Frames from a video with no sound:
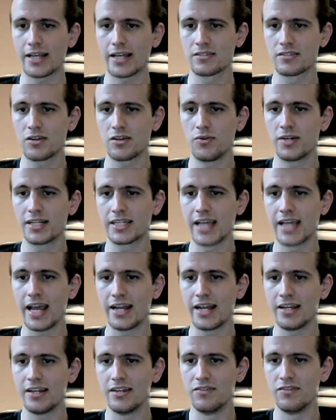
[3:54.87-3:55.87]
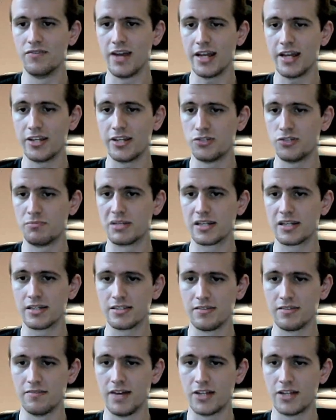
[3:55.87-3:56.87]
is going to gain an advantage
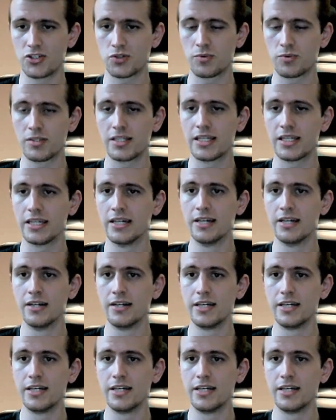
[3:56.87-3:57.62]
because eventually,